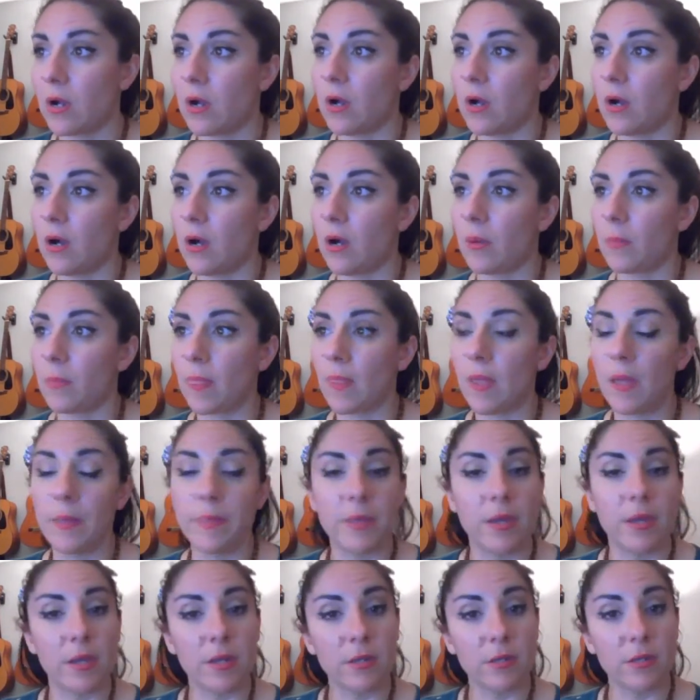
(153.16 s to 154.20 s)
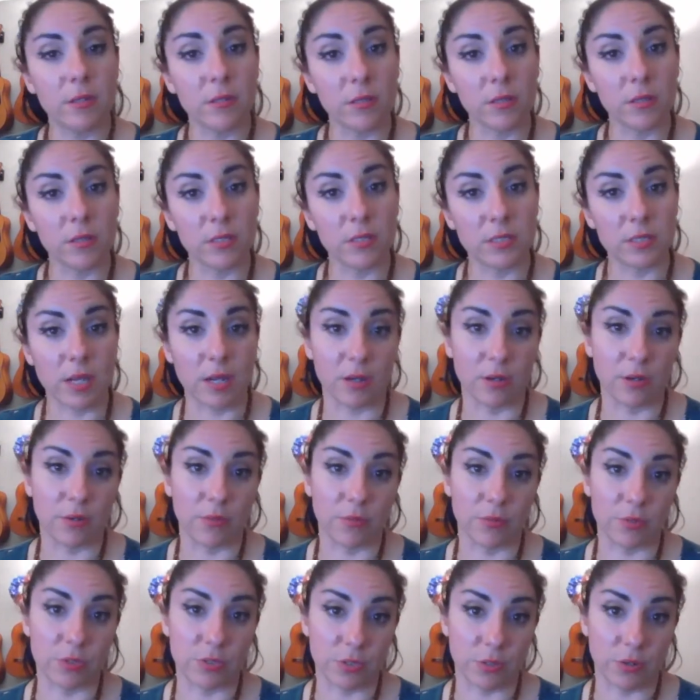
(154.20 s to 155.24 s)
And then the cycle
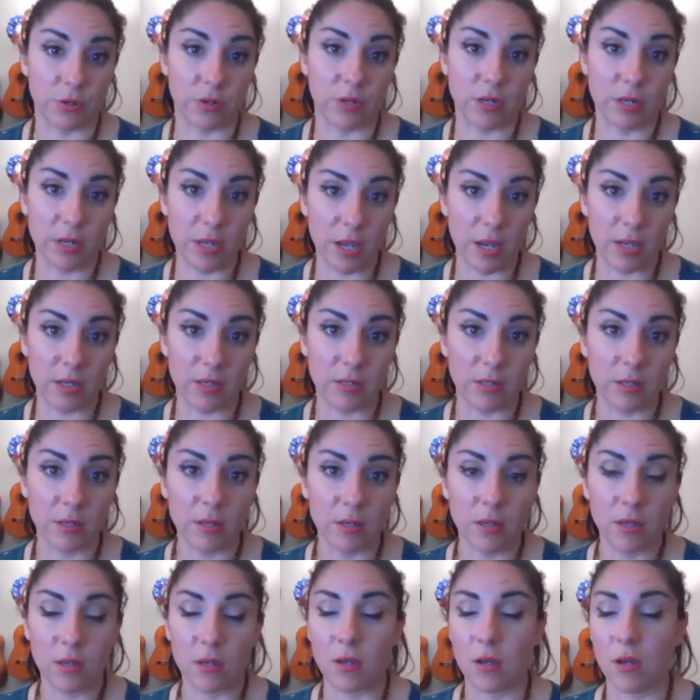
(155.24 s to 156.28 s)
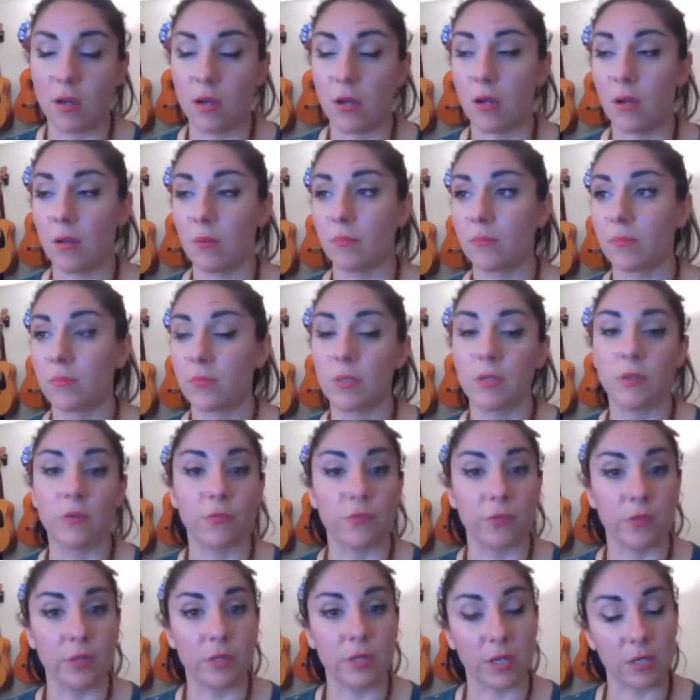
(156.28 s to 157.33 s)
will start again,
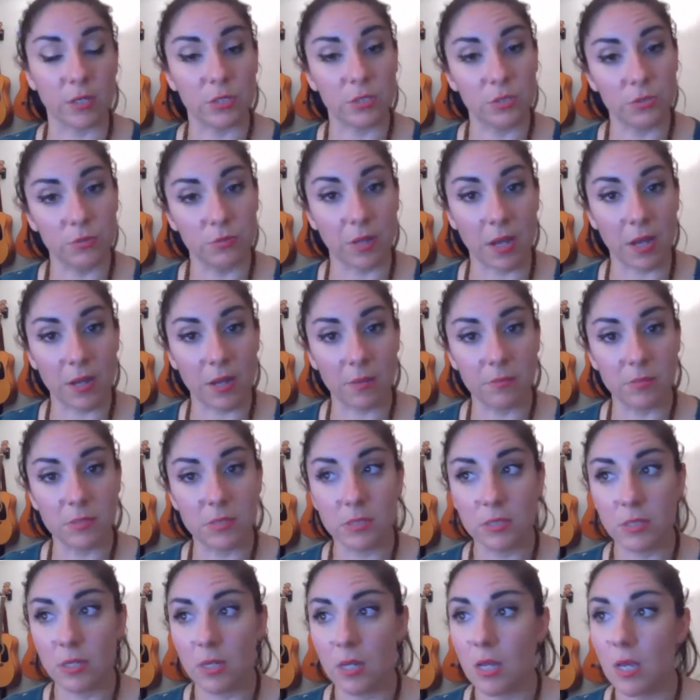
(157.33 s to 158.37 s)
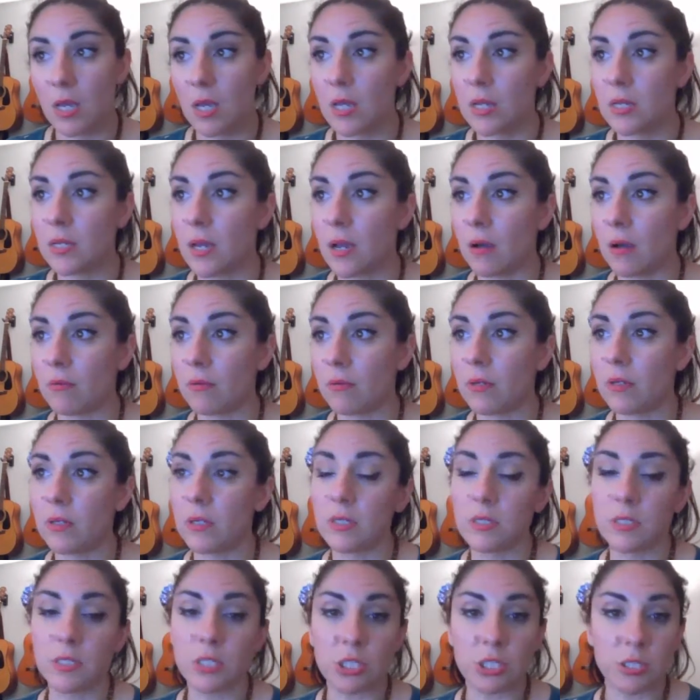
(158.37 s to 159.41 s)
for the next 2 labs. Now, in
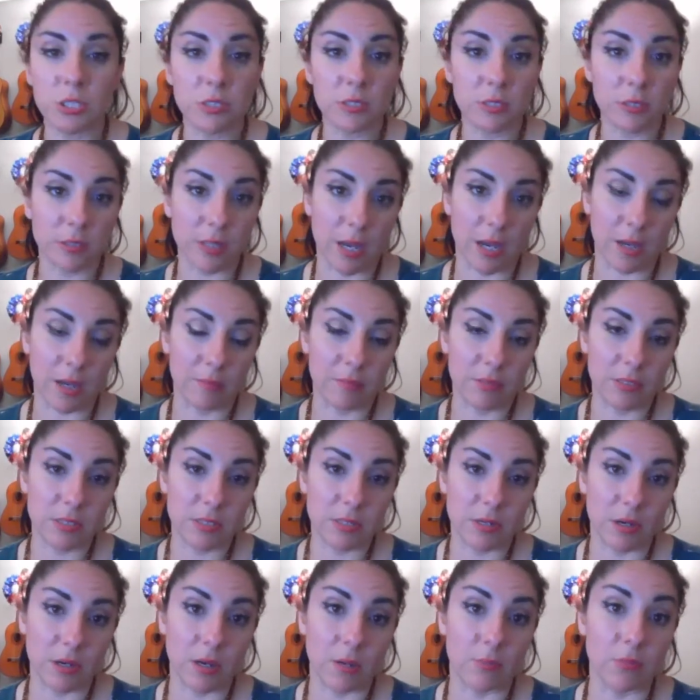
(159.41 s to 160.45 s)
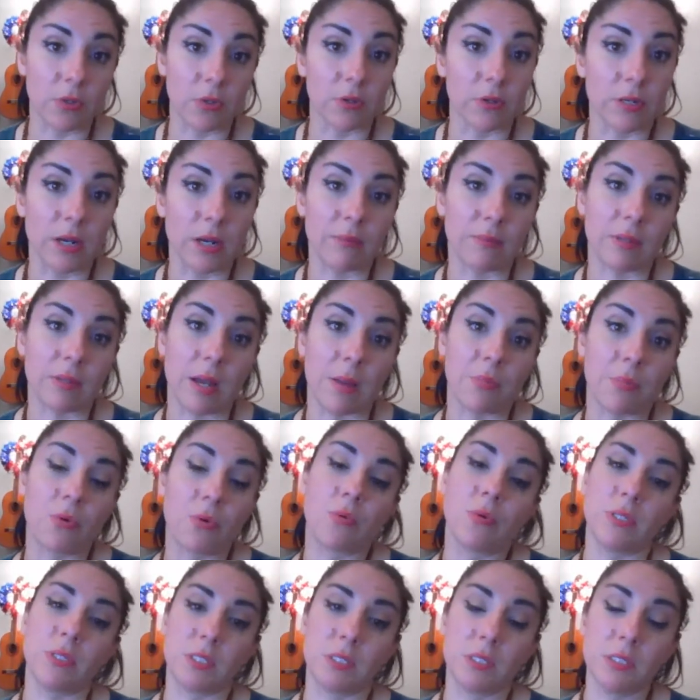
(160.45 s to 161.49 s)
addition to labs, you're going to have lab
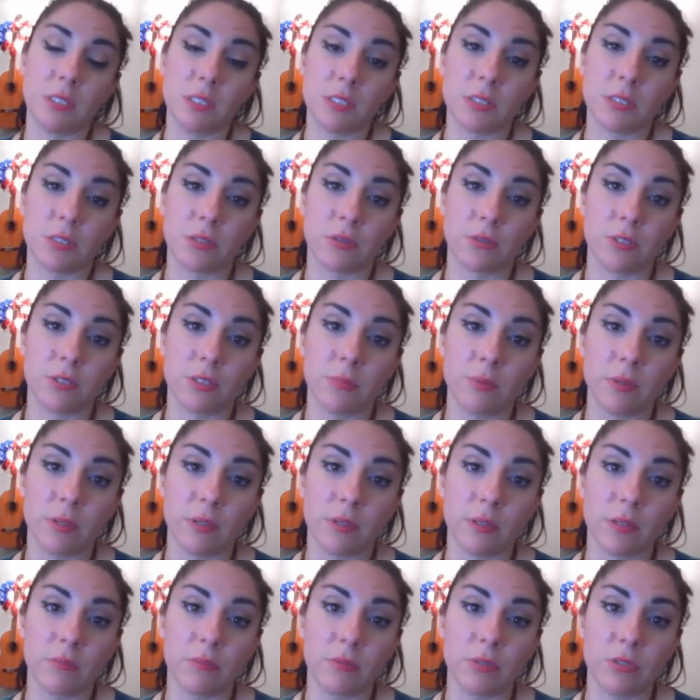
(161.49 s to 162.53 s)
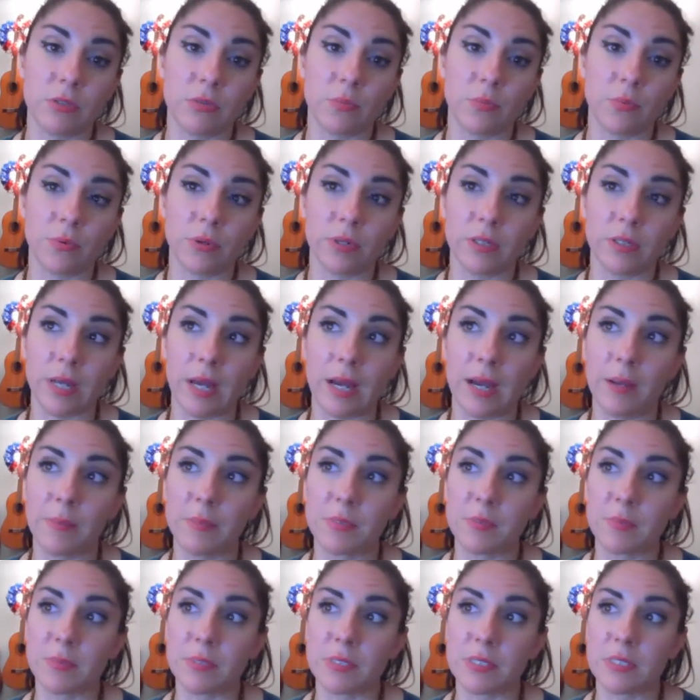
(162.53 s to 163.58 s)
quizzes. So typically we do
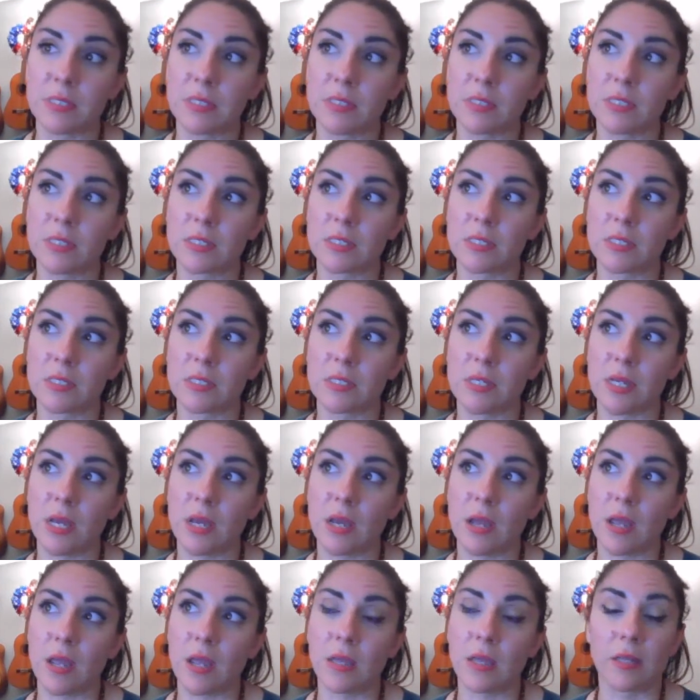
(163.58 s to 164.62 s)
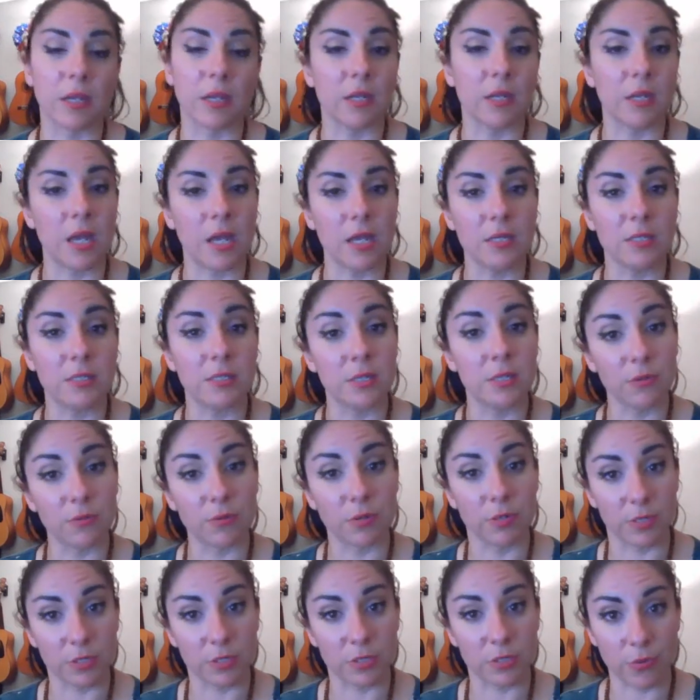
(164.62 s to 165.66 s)
pre-labs, but since this is like an
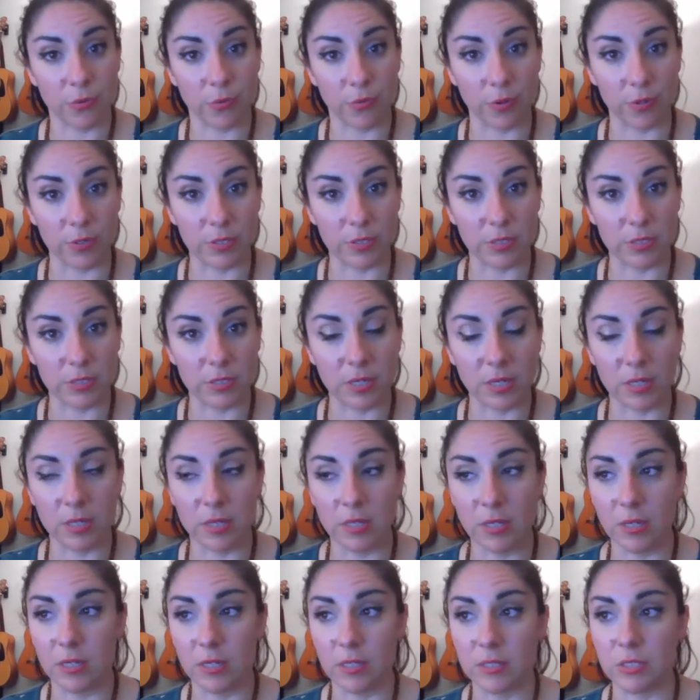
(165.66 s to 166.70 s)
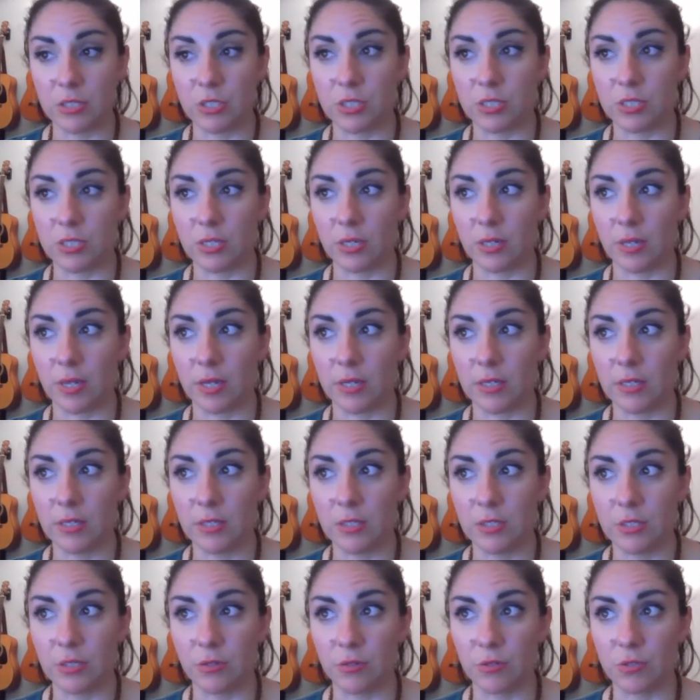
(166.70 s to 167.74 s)
asynchronous course, I think it's just a lot
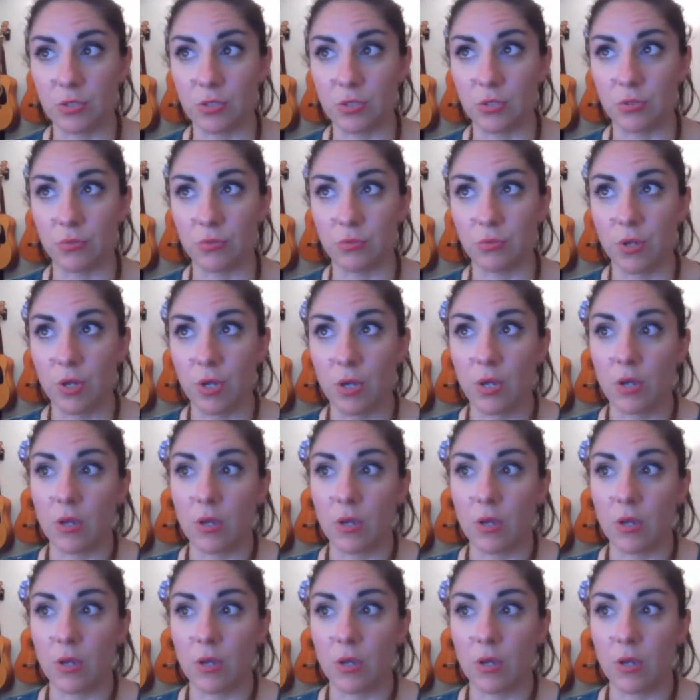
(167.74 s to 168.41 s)
easier to